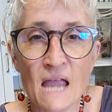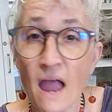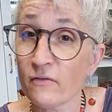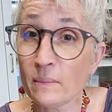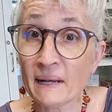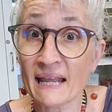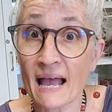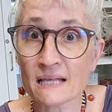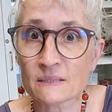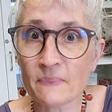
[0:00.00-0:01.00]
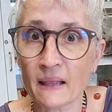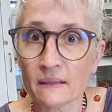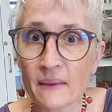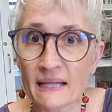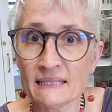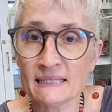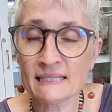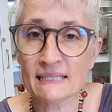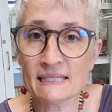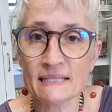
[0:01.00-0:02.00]
Everybody Has Belly
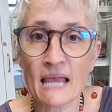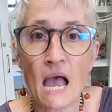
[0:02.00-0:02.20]
Buttons